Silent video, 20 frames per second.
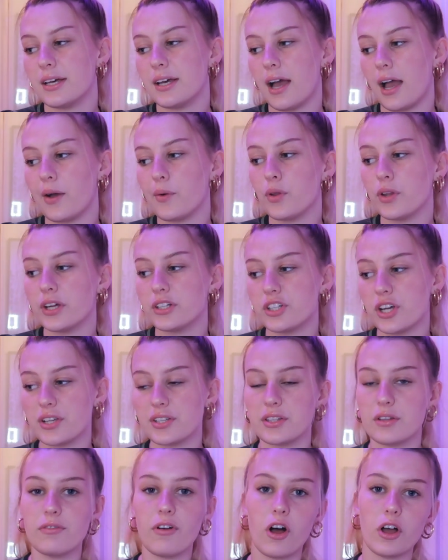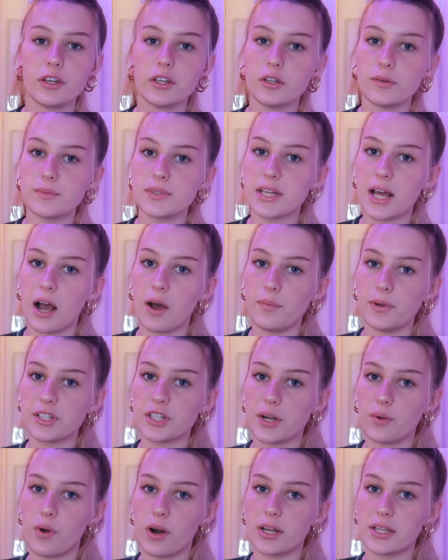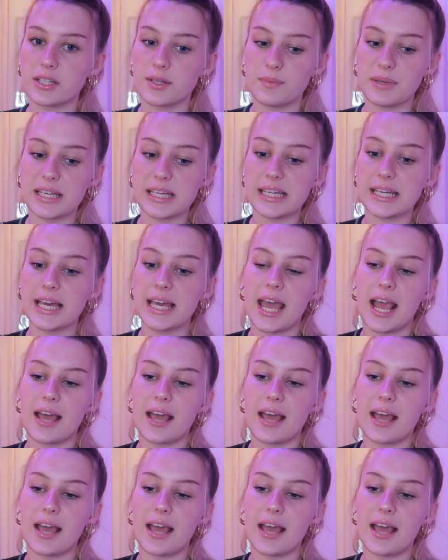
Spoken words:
I will adjust the volume to how much I want it to be,